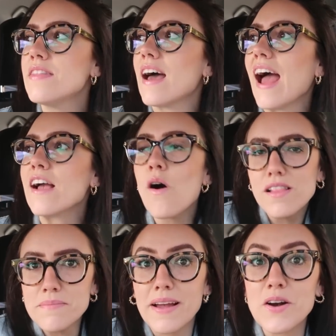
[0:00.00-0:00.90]
that I
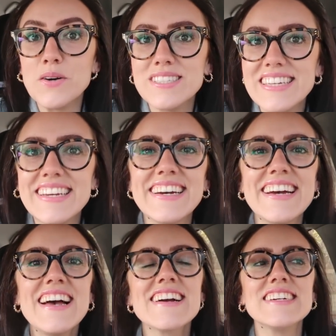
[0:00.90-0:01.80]
call it my cozy
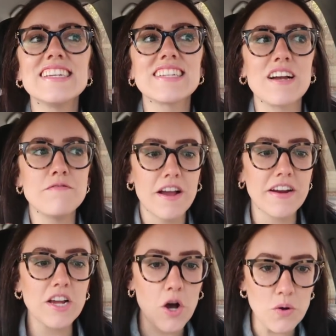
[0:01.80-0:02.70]
because it's like a
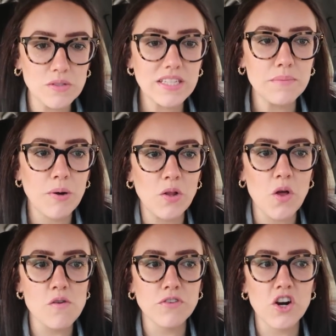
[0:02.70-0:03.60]
very cozy
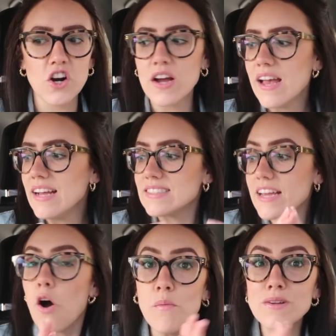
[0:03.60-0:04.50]
pullover. It's
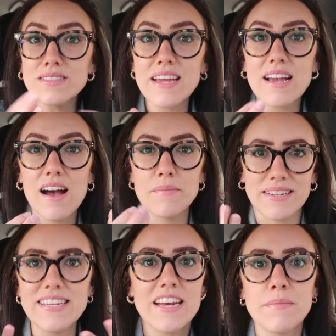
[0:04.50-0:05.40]
like almost like
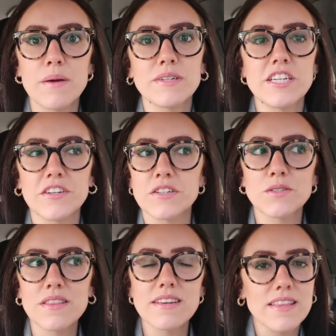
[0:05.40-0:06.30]
teddy bear material.
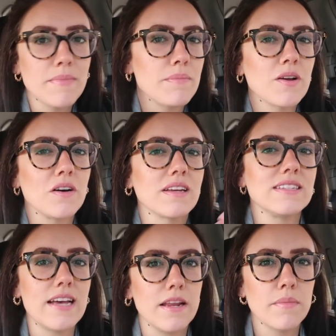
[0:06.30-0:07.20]
So I think they might be called like
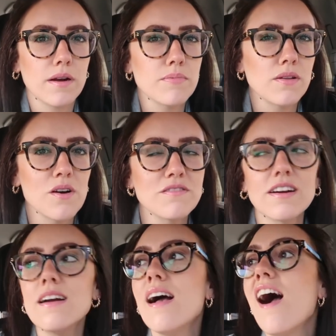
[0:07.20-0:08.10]
a teddy bear
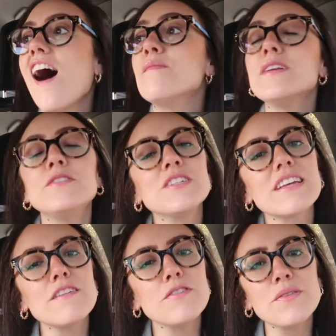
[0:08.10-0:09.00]
pullover. But if you just
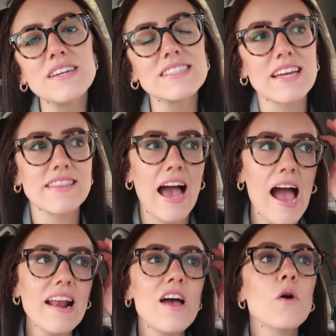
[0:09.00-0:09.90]
get a few things like
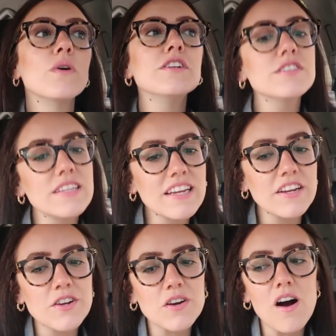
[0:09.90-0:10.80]
that, when you're sitting
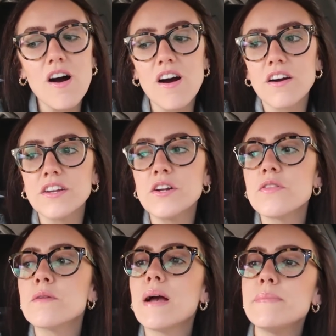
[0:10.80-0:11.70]
in your car, you know,
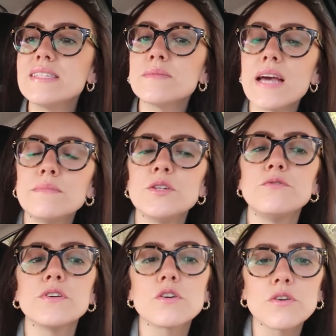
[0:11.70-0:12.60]
there might be some times that you
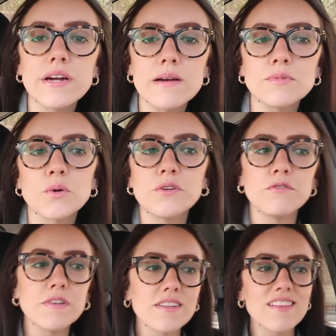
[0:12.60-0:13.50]
feel cramped or
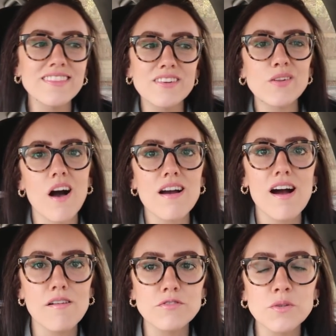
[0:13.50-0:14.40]
you feel a little
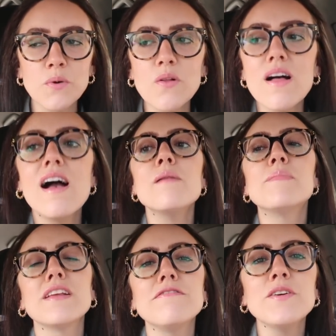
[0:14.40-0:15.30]
uncomfortable.
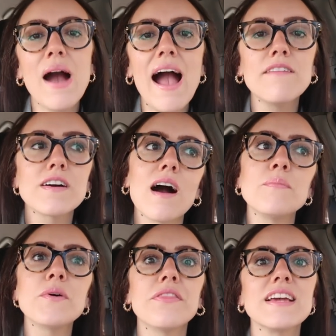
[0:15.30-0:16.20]
But if you have a
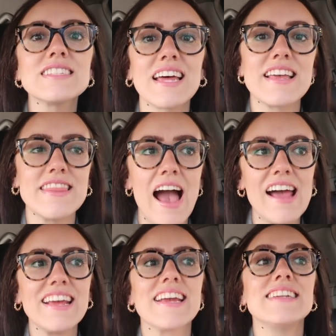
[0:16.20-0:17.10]
couple things like
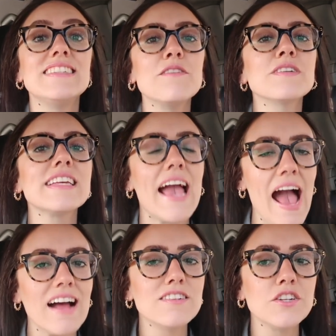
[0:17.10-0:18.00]
that, it can definitely
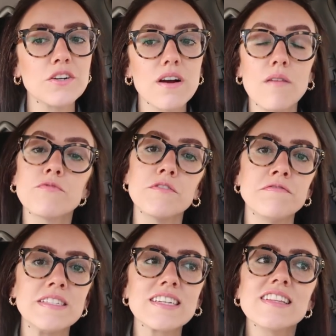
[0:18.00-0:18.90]
add to your comfort
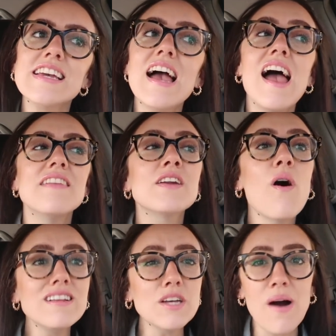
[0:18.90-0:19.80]
physically. And then
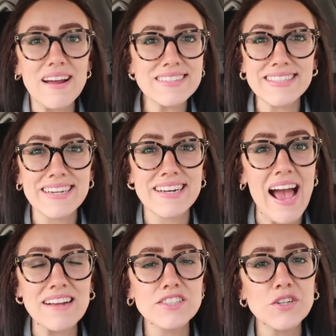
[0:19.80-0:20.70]
also, honestly, it could
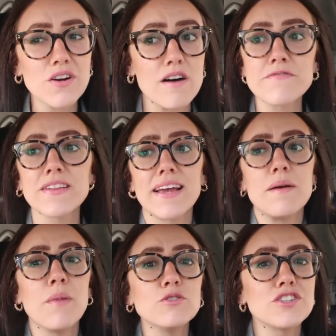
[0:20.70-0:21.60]
add to your comfort like
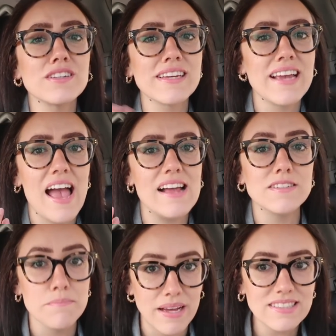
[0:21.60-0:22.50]
emotionally
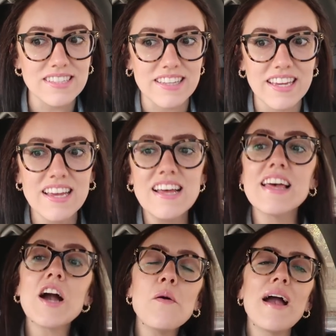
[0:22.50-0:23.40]
and mentally.
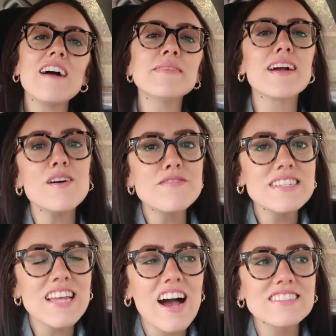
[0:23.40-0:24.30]
Like, oh, I have my comfy
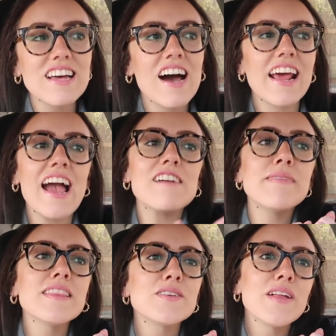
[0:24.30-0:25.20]
socks on. I have
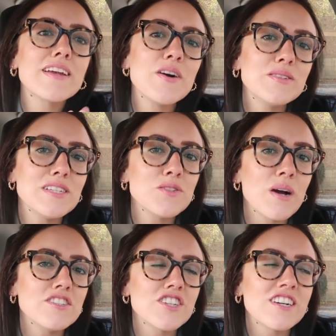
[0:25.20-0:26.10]
my little like cozy
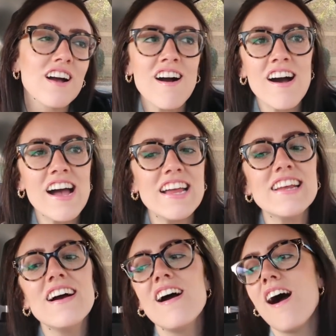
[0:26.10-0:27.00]
sweatshirt on.